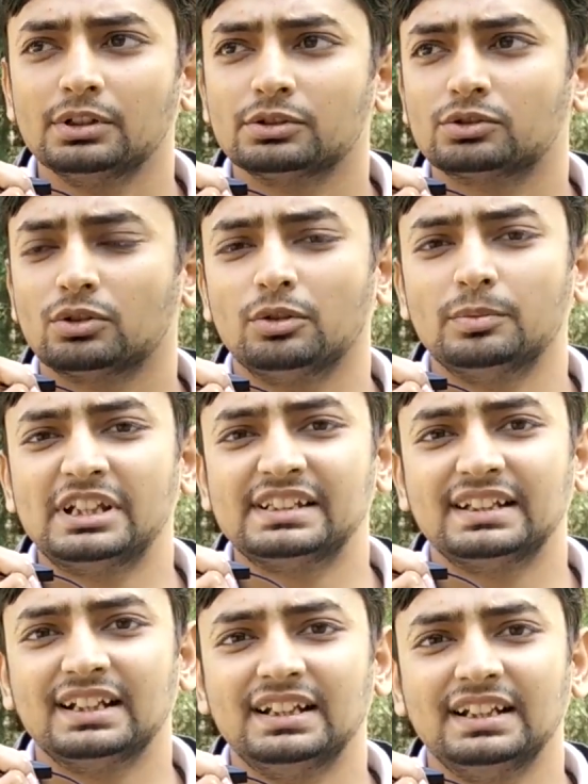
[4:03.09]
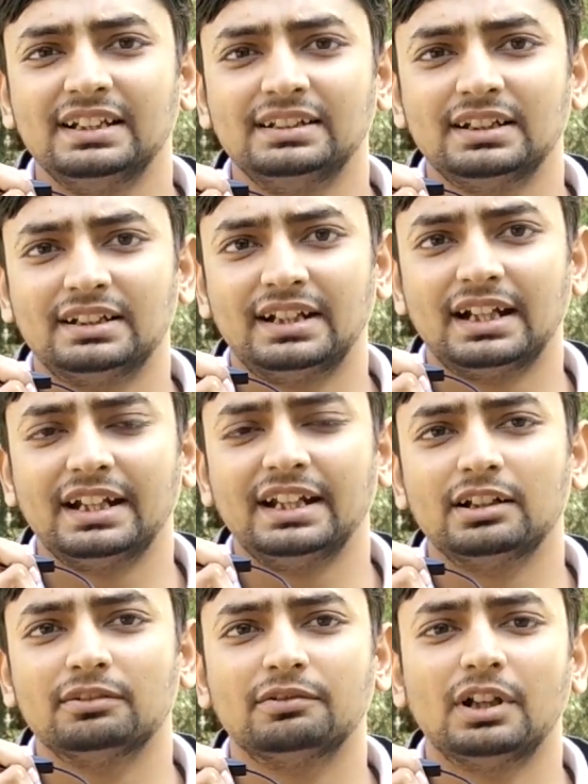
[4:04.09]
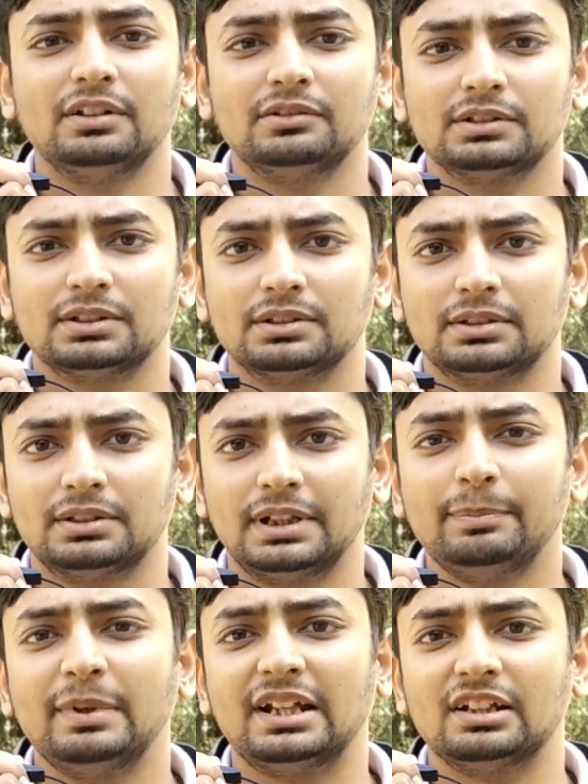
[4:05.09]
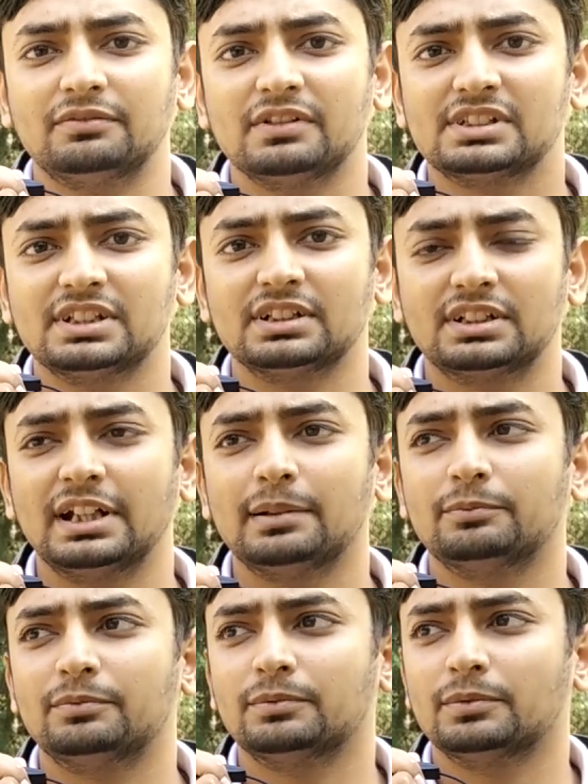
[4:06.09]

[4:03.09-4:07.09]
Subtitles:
So basically the technical one typical question came,